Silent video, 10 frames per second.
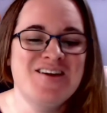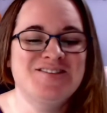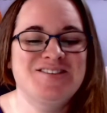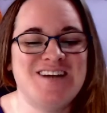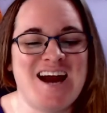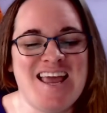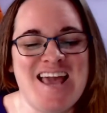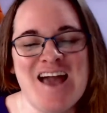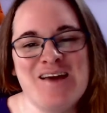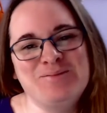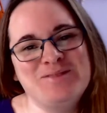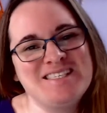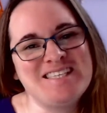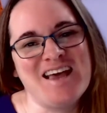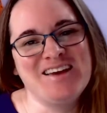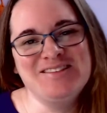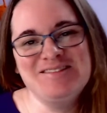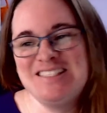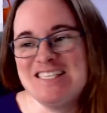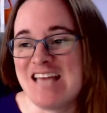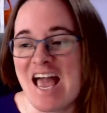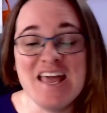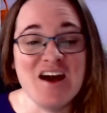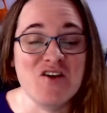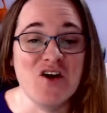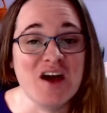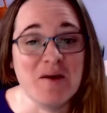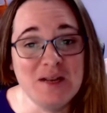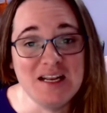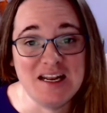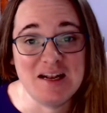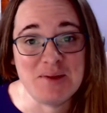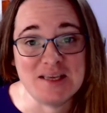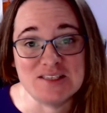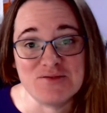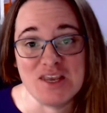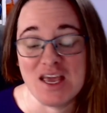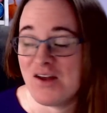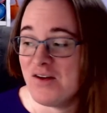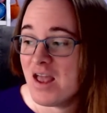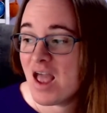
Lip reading: Right, so today I've got a couple of little bits for you,